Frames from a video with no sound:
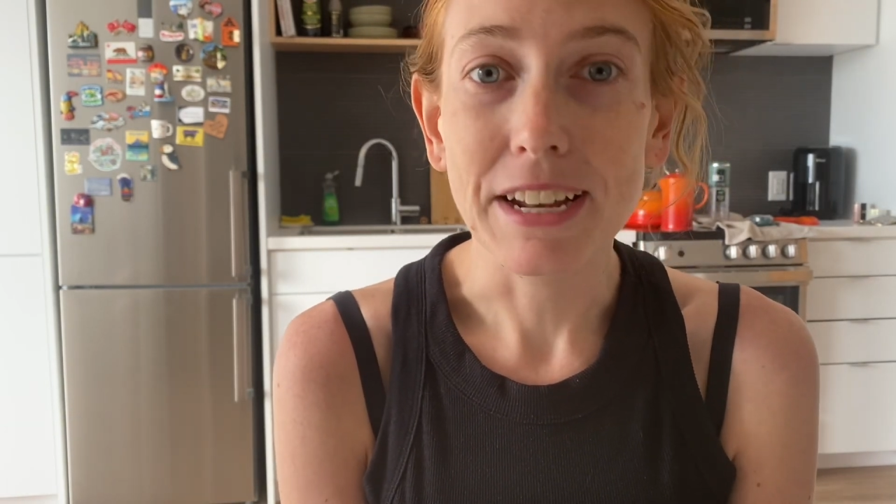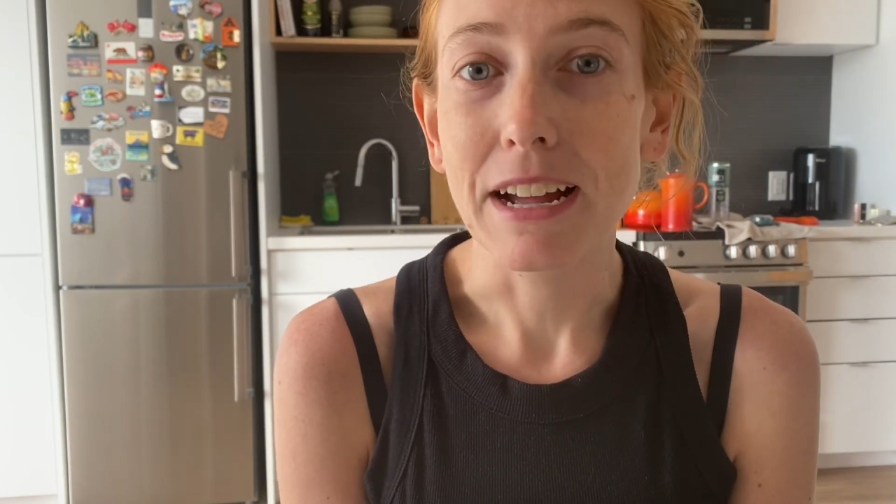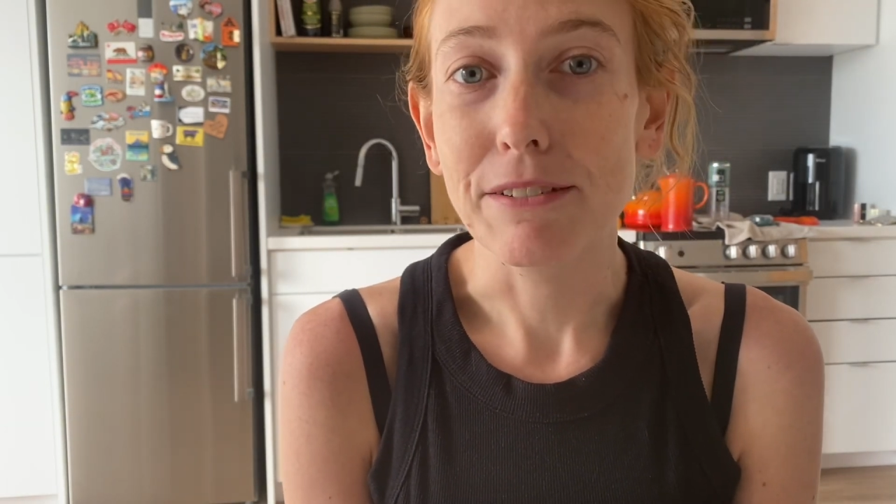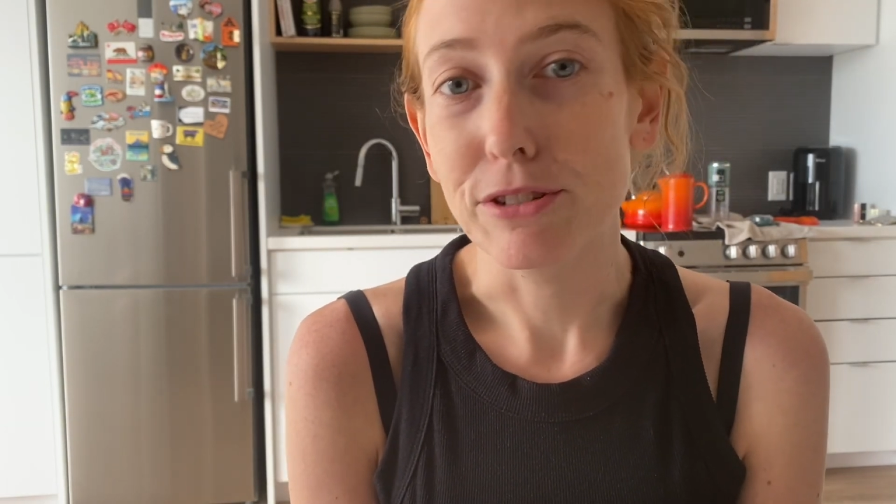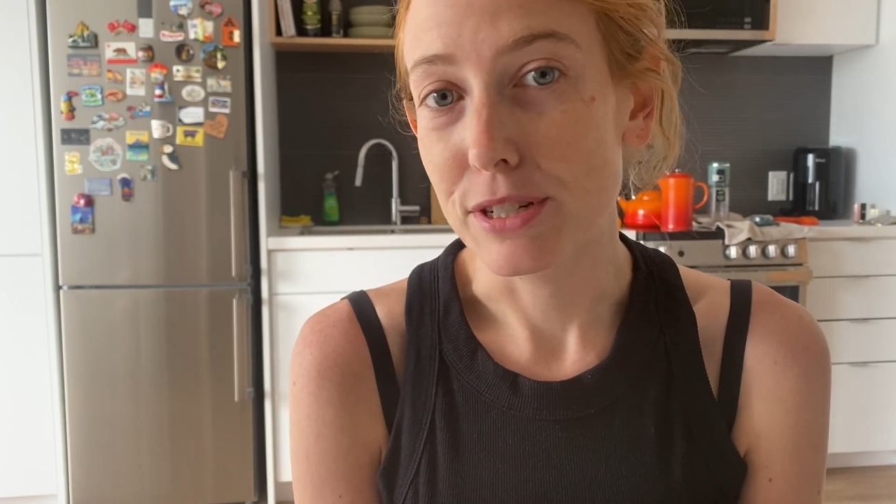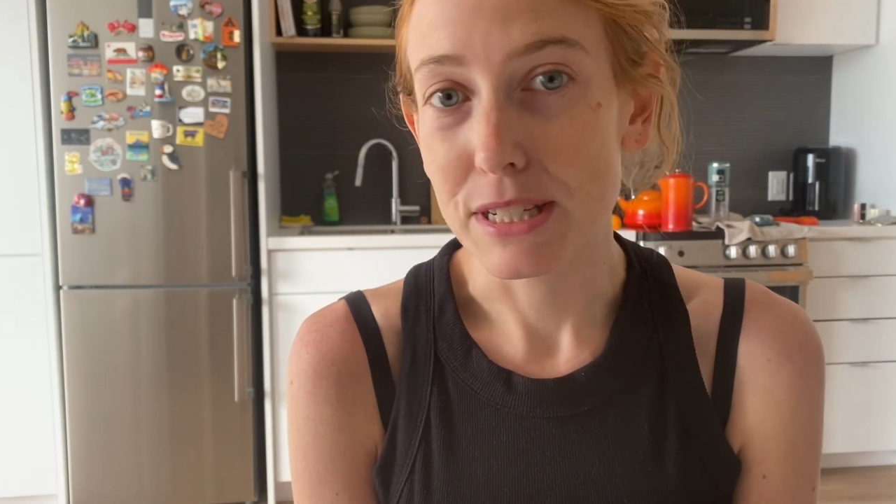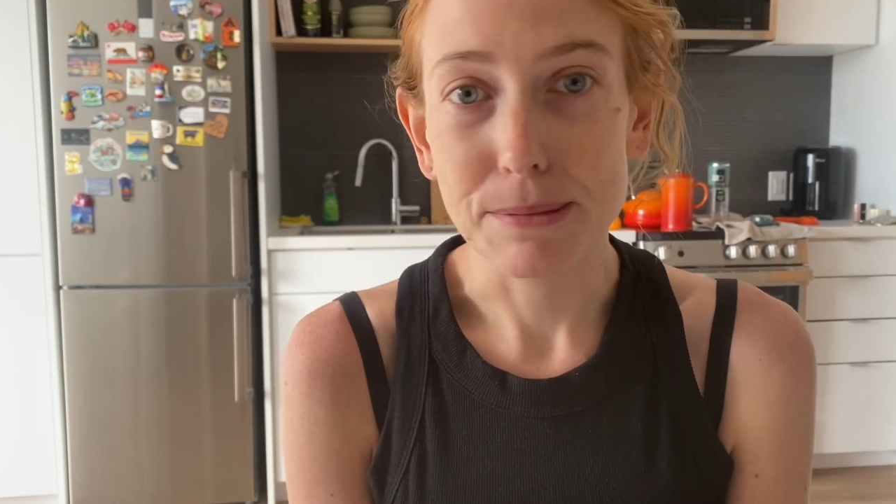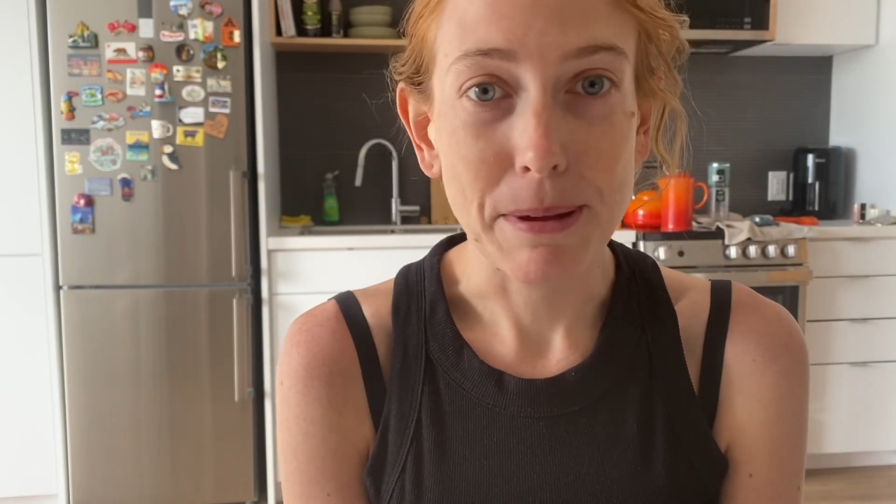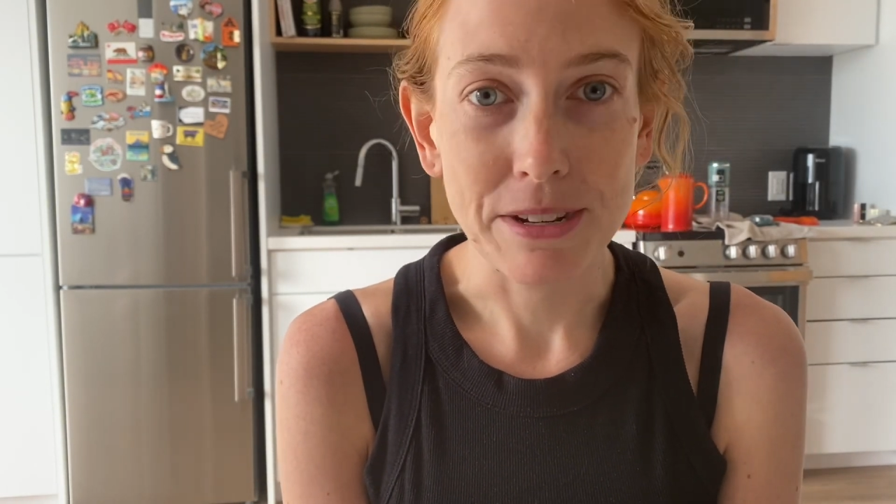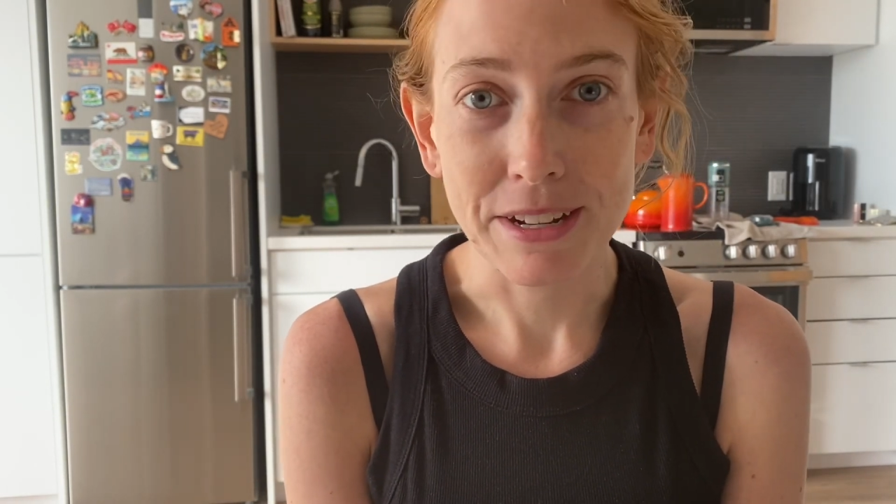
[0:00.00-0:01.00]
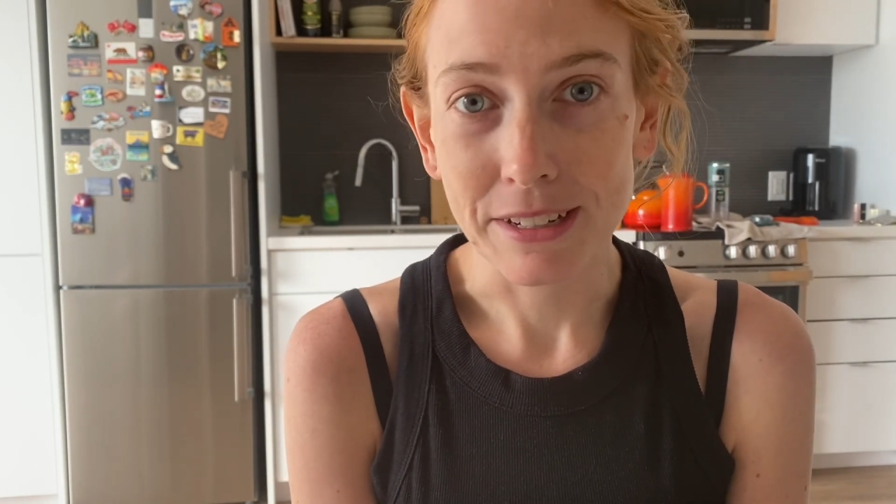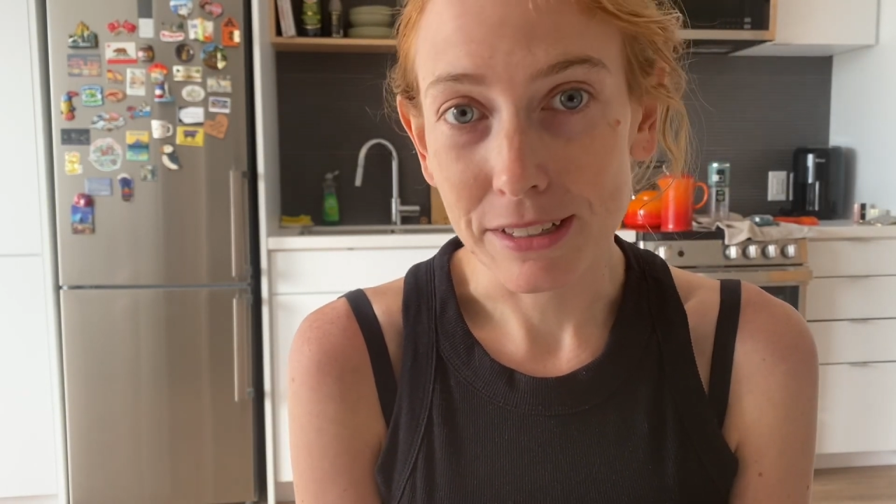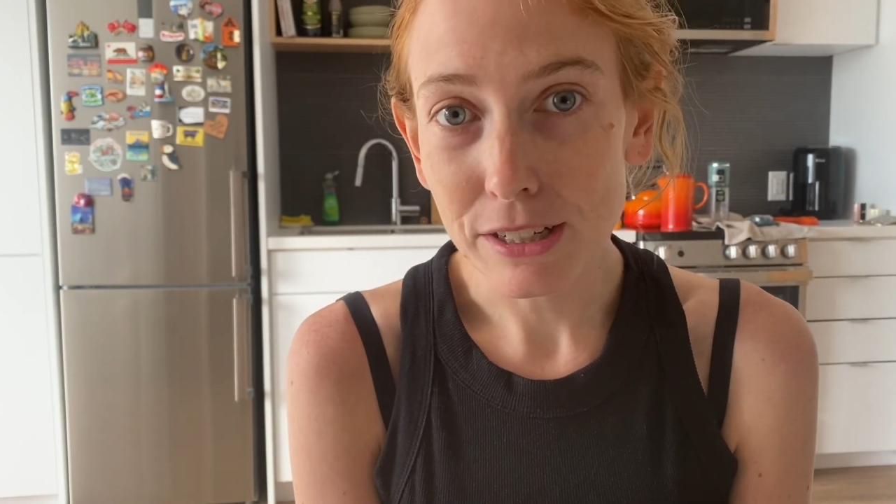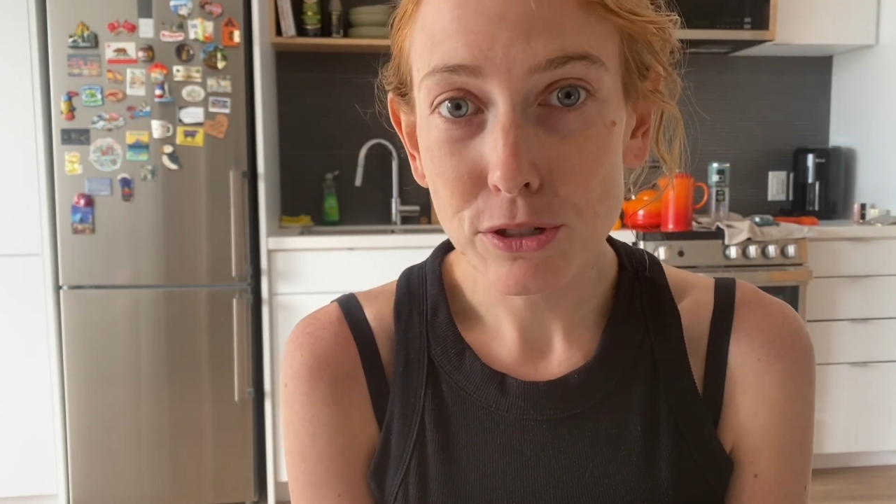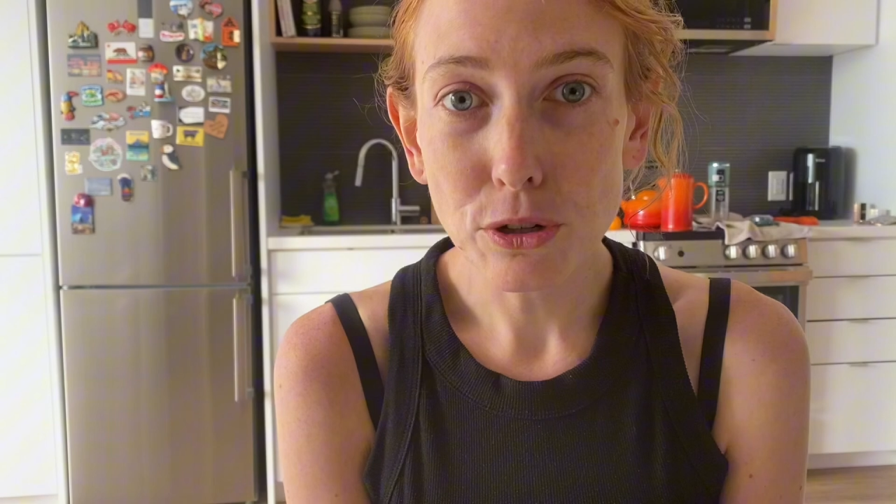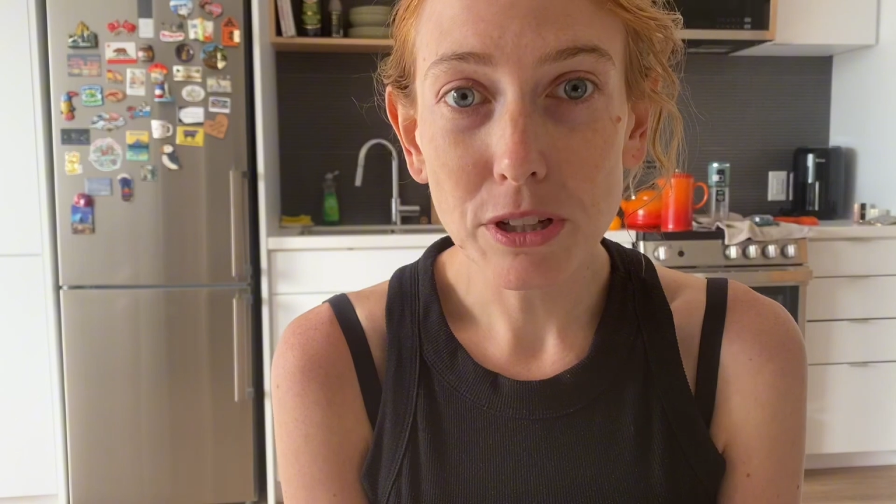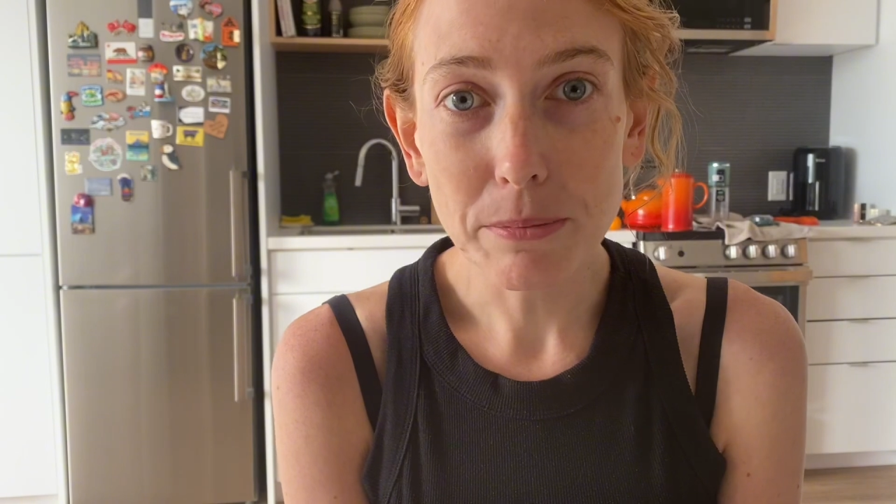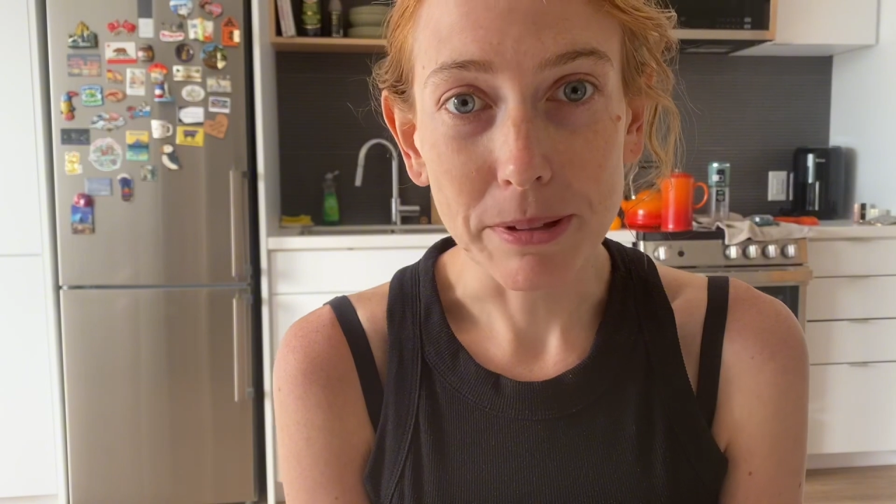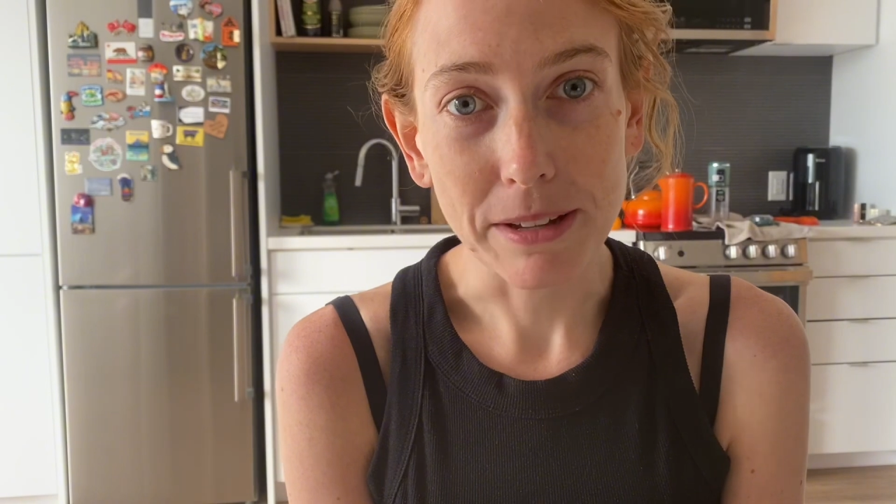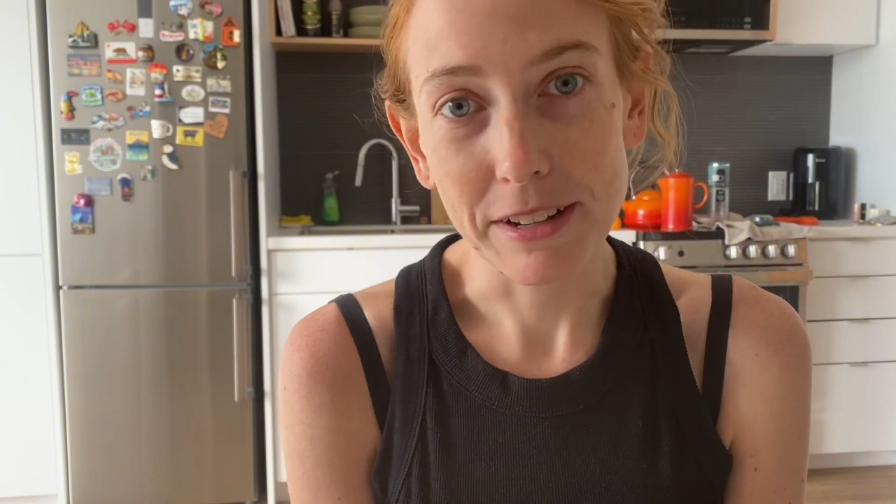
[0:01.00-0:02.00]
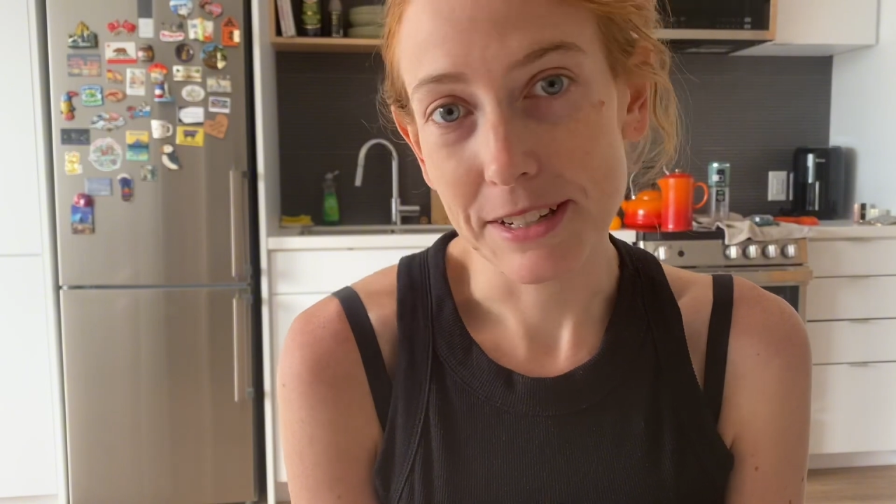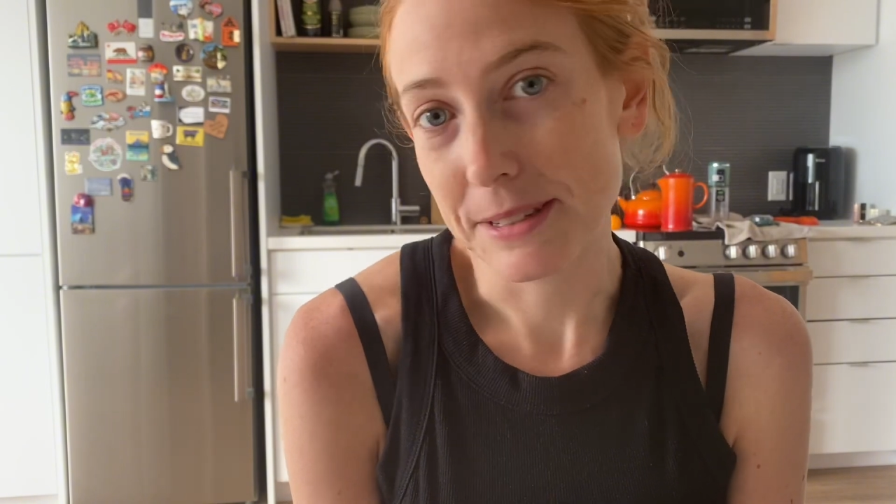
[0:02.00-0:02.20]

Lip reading: I was just spending uncontrollably because